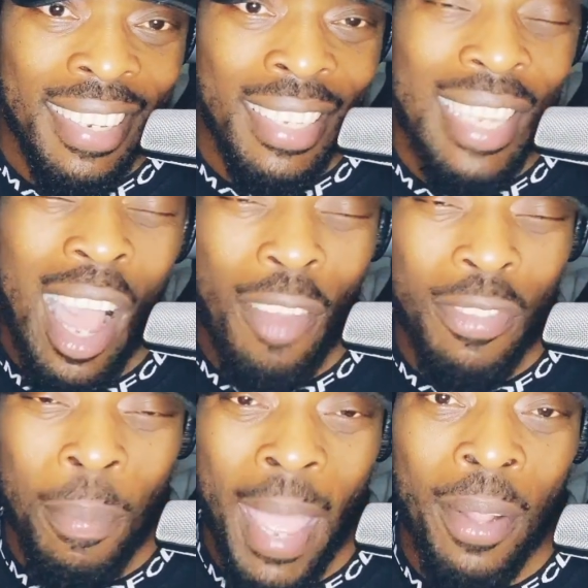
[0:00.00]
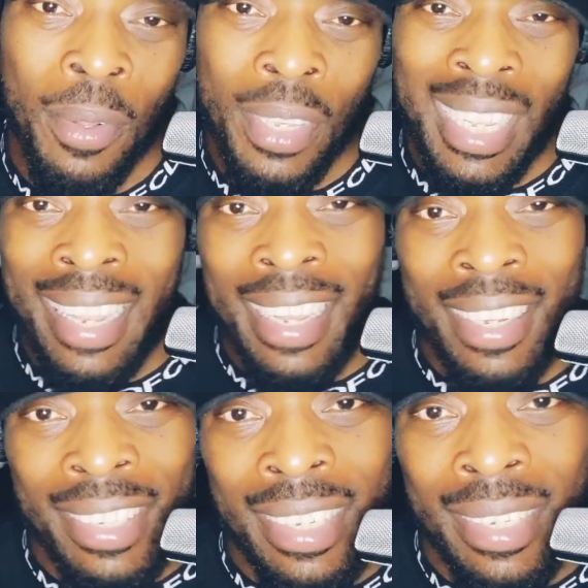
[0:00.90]
That's half the battle. You're getting
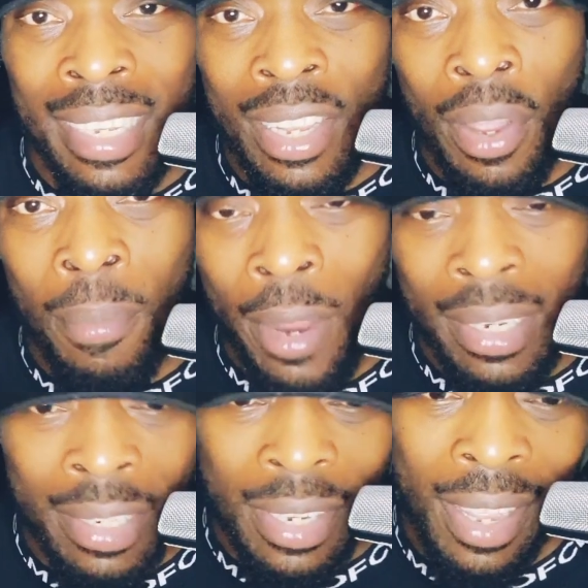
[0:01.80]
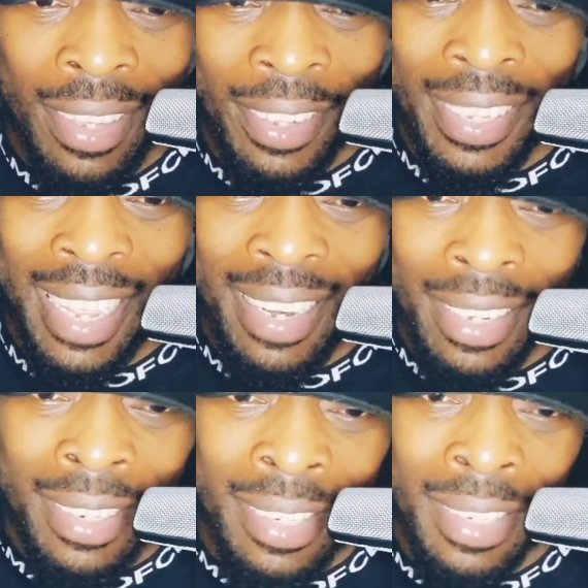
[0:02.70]
that consistency going. Break the cycle, get
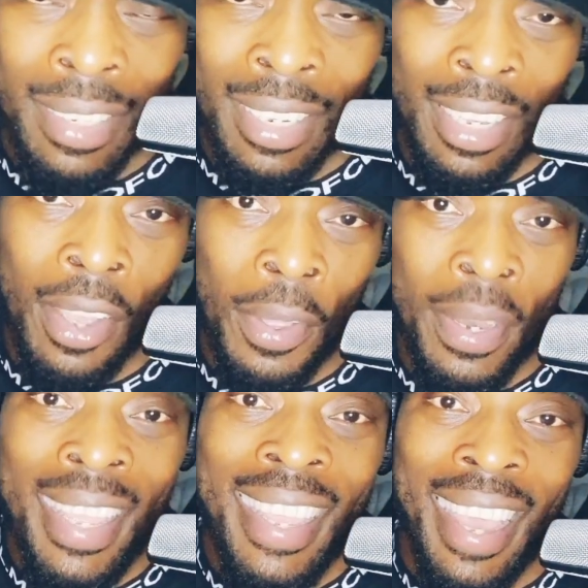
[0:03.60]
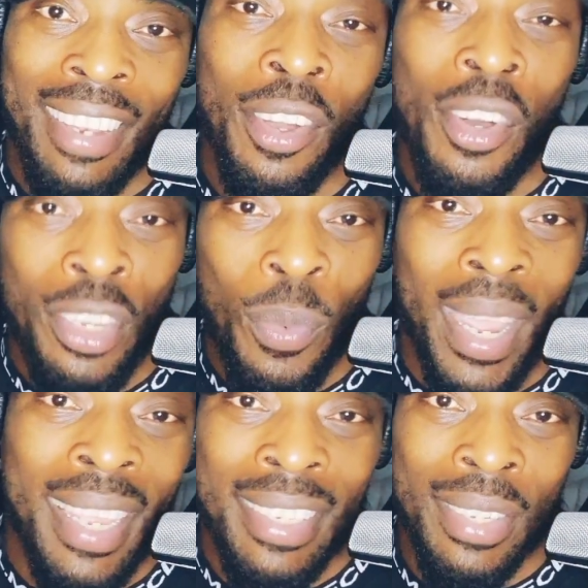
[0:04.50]
that consistency going, and you're on your
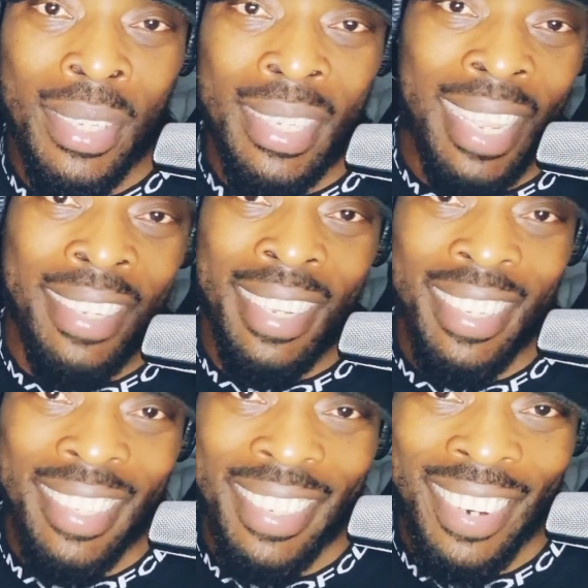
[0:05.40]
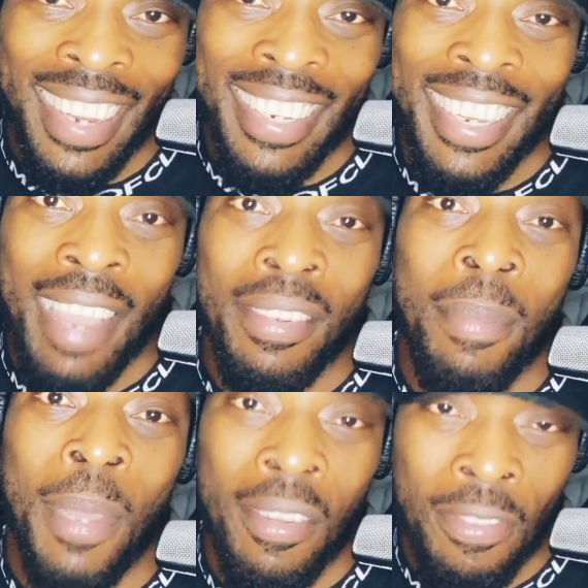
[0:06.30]
way to aesthetics, right? Having
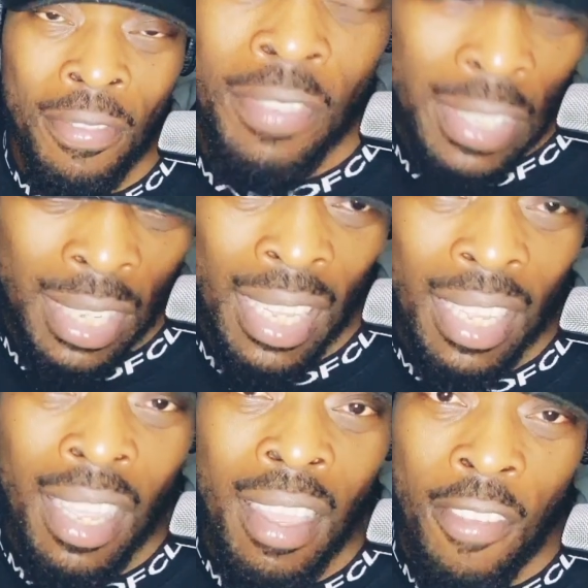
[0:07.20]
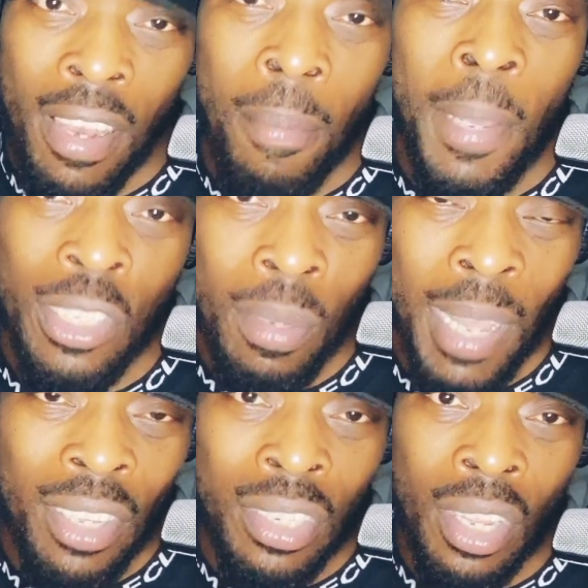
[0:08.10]
a better physique, feeling better
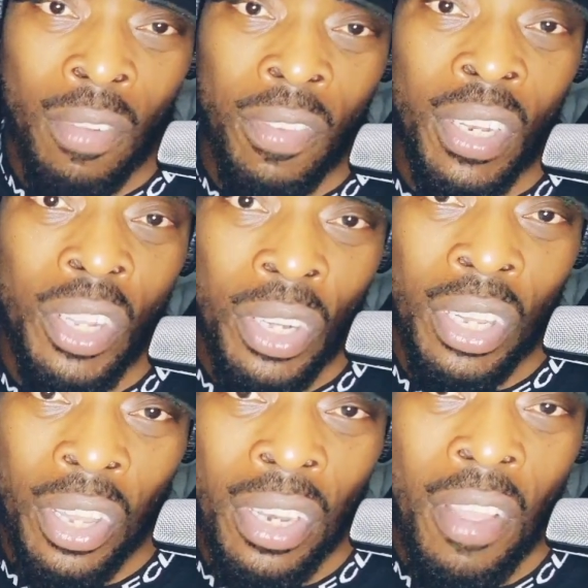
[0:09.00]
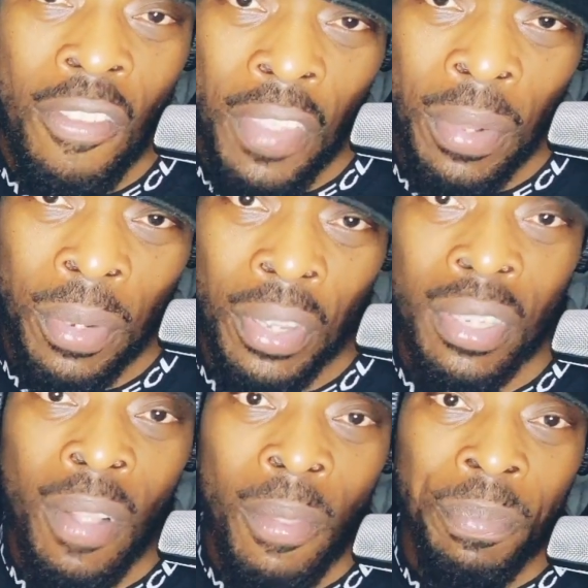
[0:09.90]
about yourself. Look good, feel
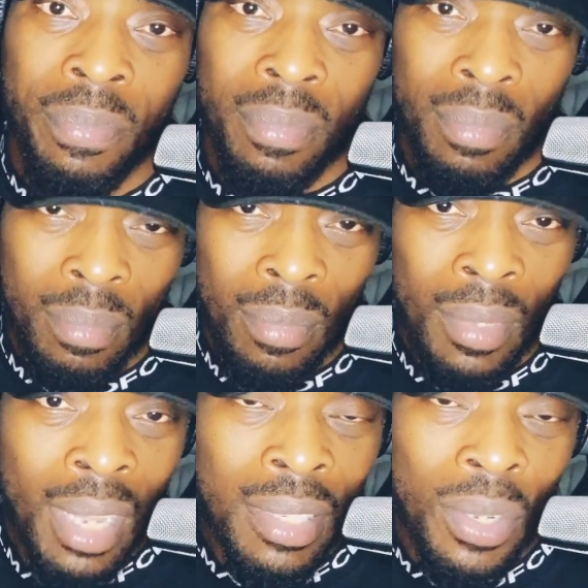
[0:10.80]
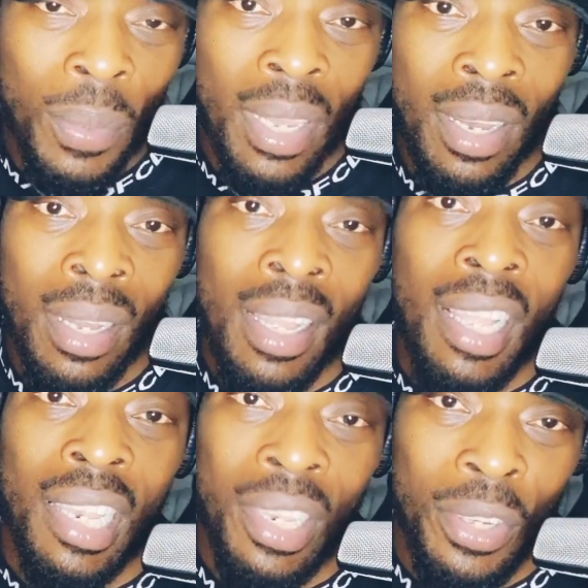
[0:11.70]
good. That's who we are.
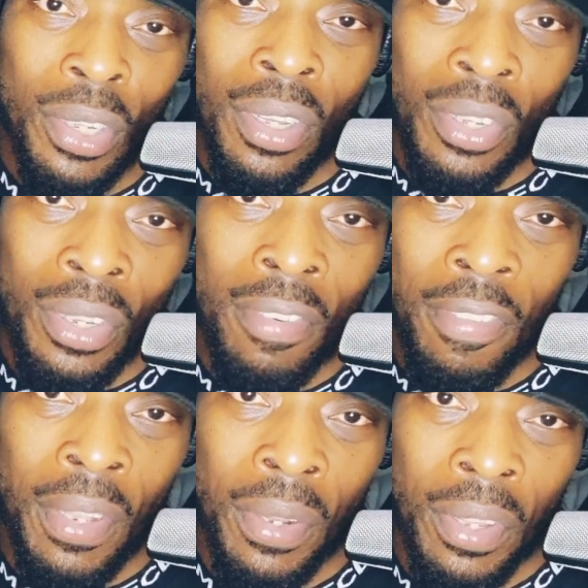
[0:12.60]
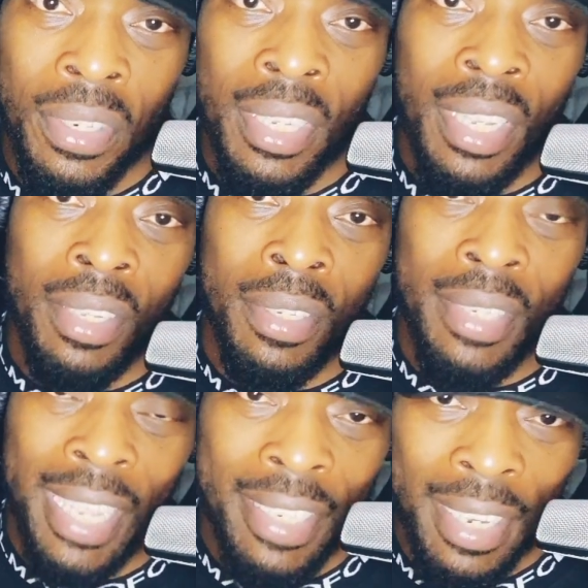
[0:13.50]
Look good, feel good.
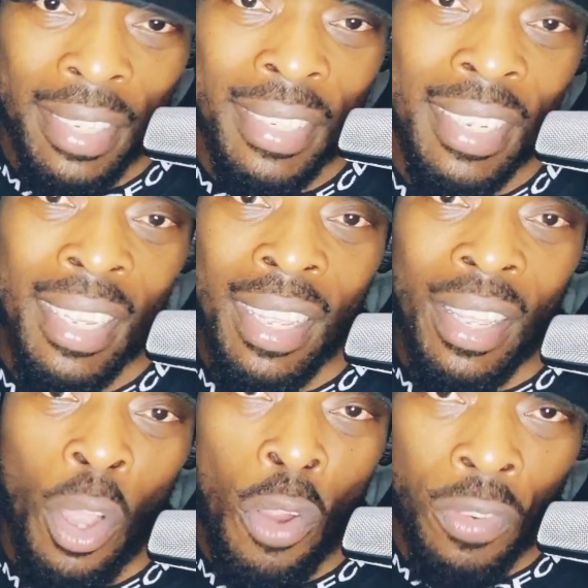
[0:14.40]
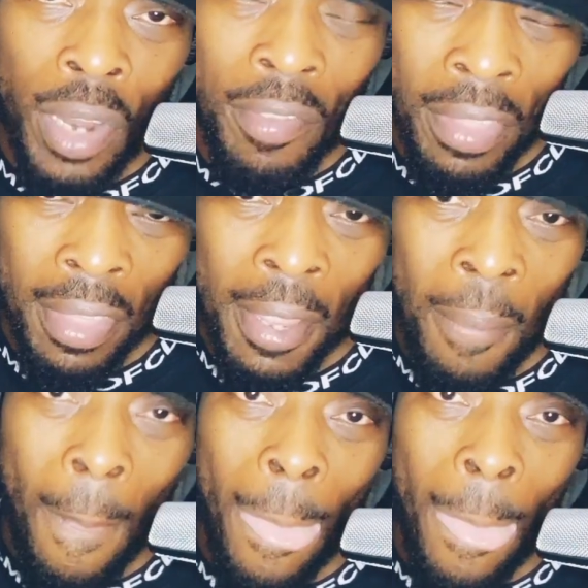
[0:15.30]
Aesthetics over everything.